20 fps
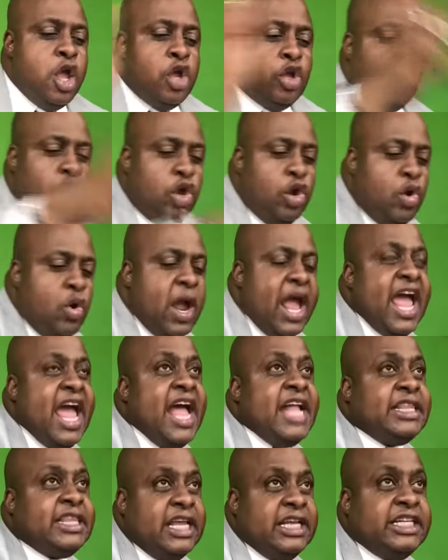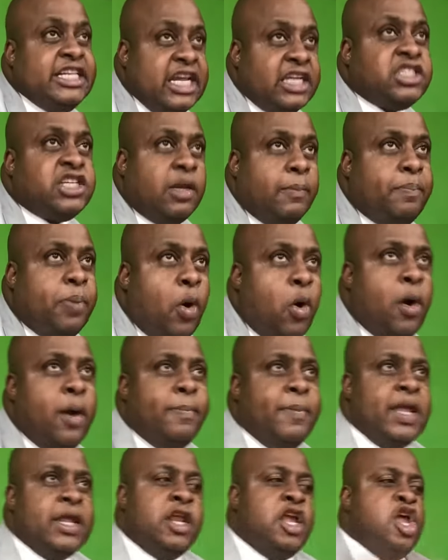You had the
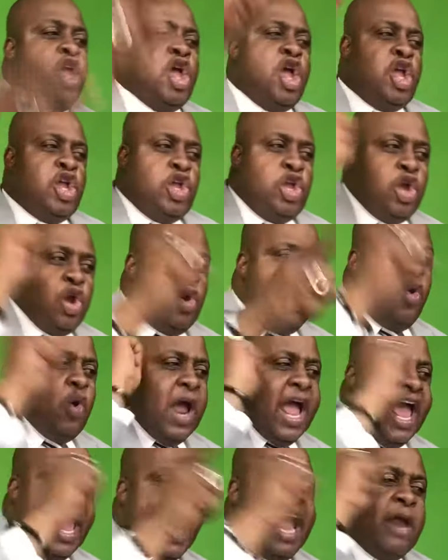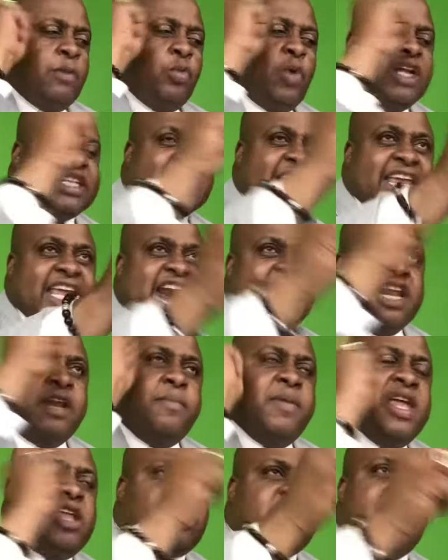disappointment. You had what the
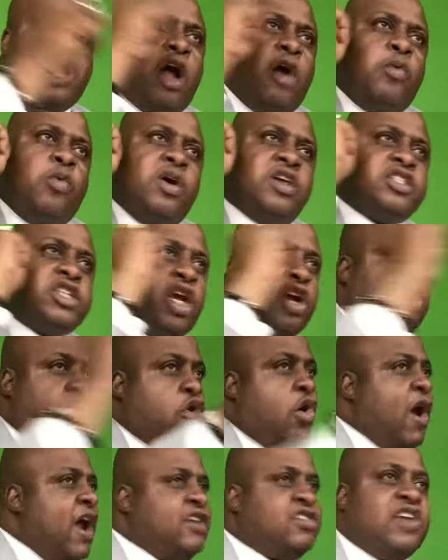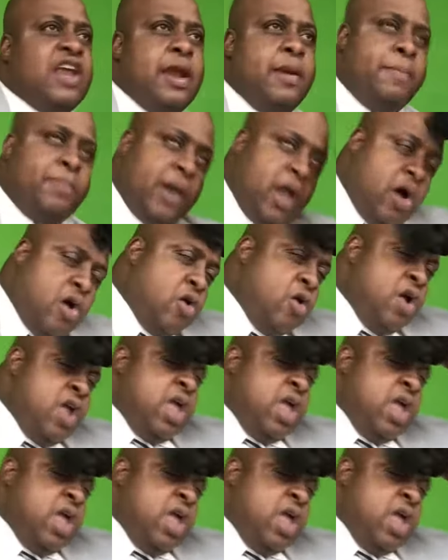enemy thought was a crushing blow,